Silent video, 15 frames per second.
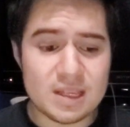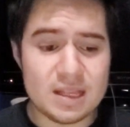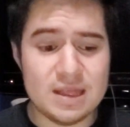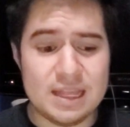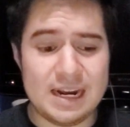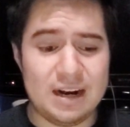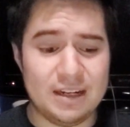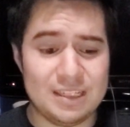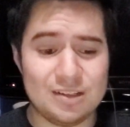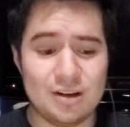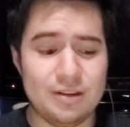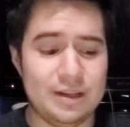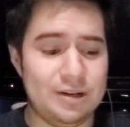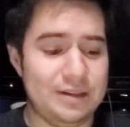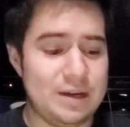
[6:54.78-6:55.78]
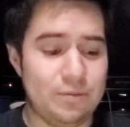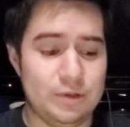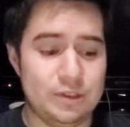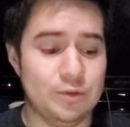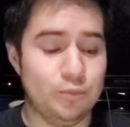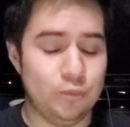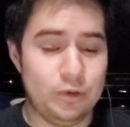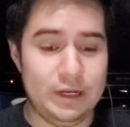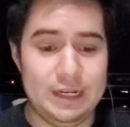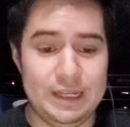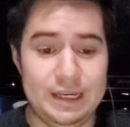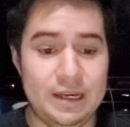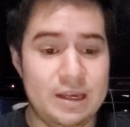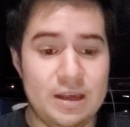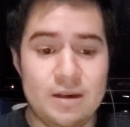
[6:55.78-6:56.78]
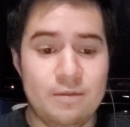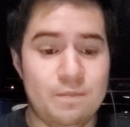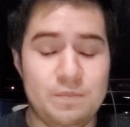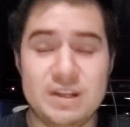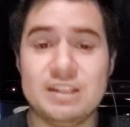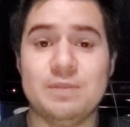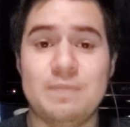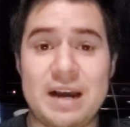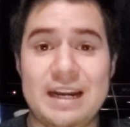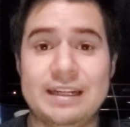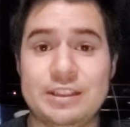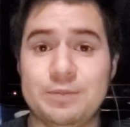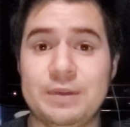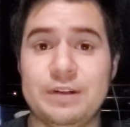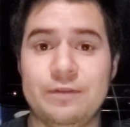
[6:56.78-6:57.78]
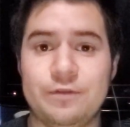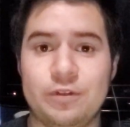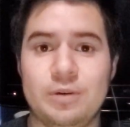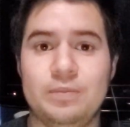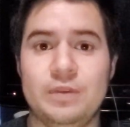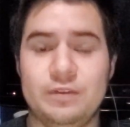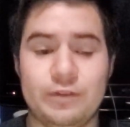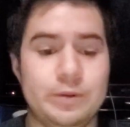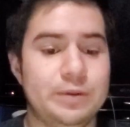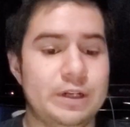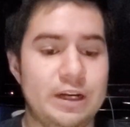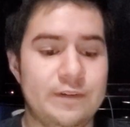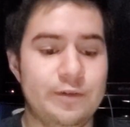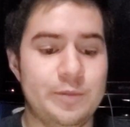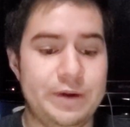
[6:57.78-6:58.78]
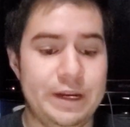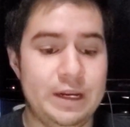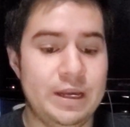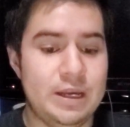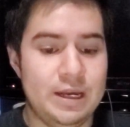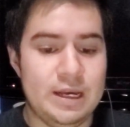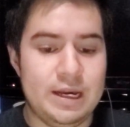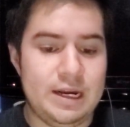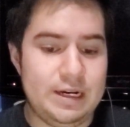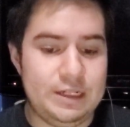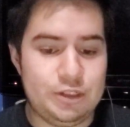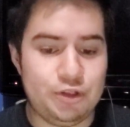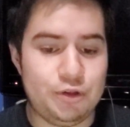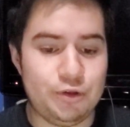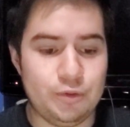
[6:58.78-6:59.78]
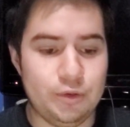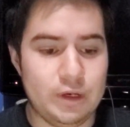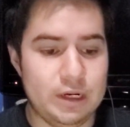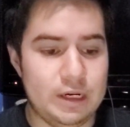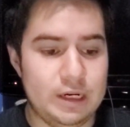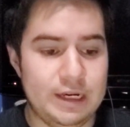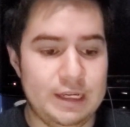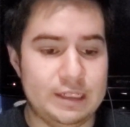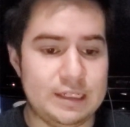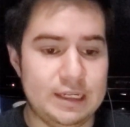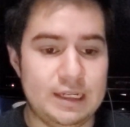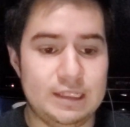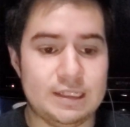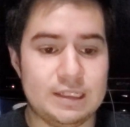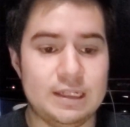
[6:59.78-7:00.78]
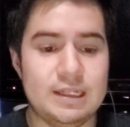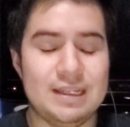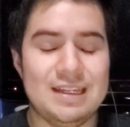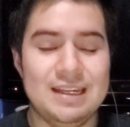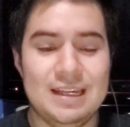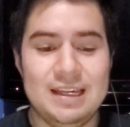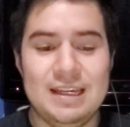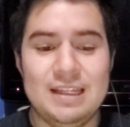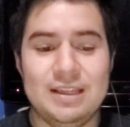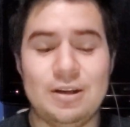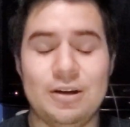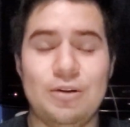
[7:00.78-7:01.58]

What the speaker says: that I saw there that was a really mismanagement from the government. And it's true. It's the